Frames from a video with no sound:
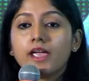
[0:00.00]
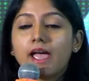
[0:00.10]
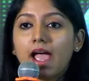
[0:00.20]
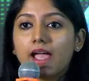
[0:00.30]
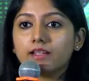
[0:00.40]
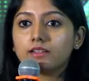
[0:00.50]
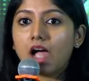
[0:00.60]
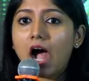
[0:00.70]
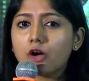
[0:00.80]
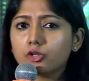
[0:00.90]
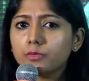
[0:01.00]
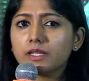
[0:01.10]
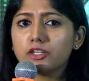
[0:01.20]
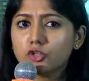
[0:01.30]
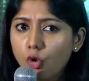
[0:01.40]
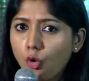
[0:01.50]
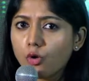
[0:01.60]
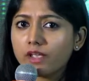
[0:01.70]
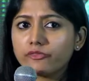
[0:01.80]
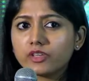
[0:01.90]
And how do we
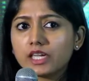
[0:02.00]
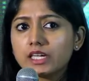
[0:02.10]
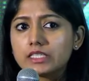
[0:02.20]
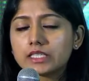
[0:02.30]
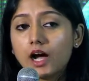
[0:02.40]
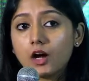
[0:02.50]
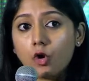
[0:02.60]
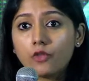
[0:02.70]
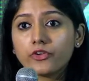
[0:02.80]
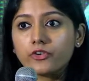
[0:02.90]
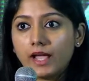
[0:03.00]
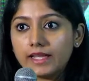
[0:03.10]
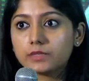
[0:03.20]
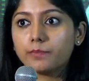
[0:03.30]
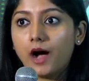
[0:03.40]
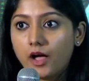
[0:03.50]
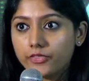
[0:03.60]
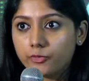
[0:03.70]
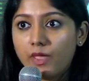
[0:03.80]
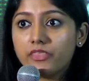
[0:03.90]
know if the kids are on the right
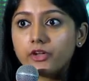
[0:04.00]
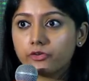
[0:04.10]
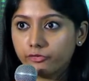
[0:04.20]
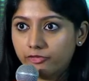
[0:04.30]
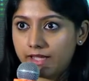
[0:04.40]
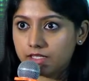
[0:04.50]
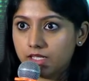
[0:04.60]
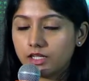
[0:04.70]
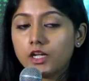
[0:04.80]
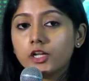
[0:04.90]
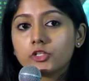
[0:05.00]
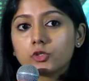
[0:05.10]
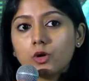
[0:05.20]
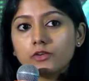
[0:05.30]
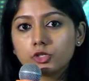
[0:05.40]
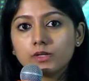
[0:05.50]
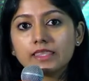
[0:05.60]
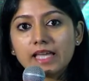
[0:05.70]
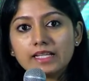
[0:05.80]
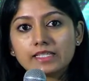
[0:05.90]
path when they're reflecting? So
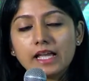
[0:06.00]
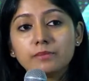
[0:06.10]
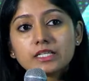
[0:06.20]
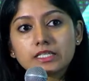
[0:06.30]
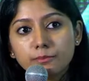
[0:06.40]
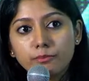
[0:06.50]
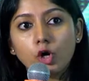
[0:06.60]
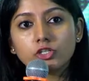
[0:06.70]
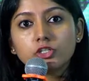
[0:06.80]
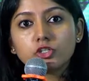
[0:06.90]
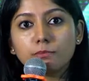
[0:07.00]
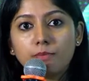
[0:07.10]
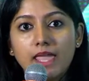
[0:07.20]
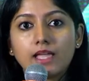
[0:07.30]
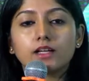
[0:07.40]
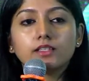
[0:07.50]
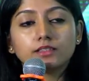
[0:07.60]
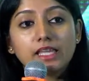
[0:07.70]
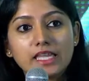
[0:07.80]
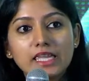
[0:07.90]
during that time, it is important to make
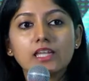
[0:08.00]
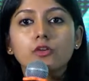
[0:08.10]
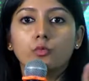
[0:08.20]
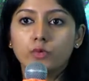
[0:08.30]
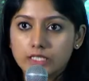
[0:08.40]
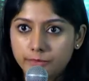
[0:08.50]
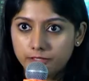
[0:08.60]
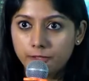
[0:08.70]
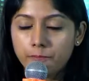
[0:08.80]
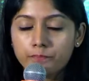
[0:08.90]
thinking visible,